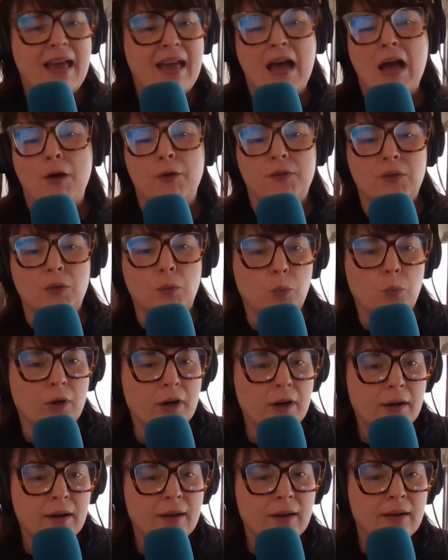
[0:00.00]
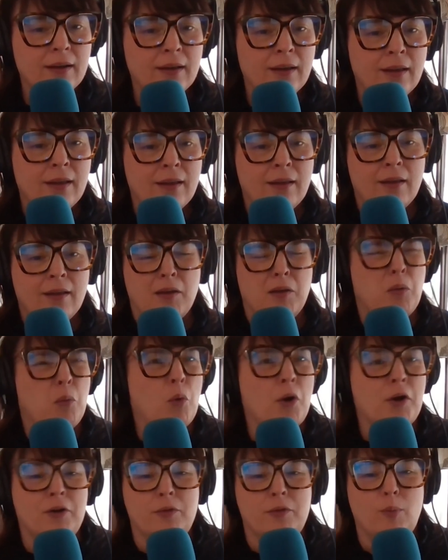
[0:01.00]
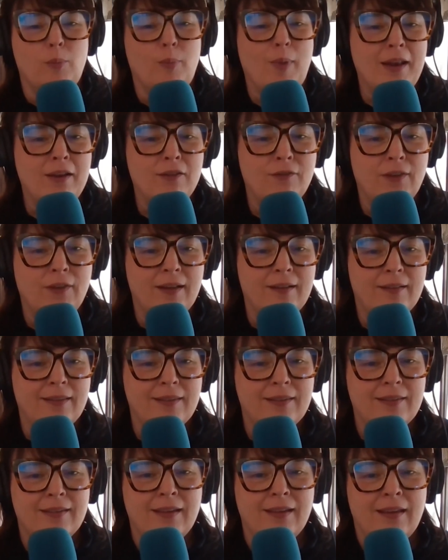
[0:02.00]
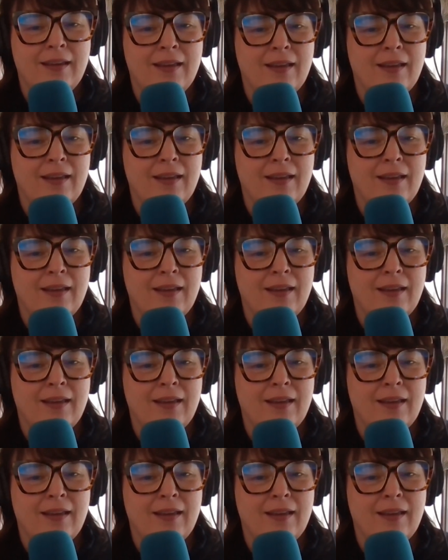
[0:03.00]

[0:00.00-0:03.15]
How does it work? What are the benefits?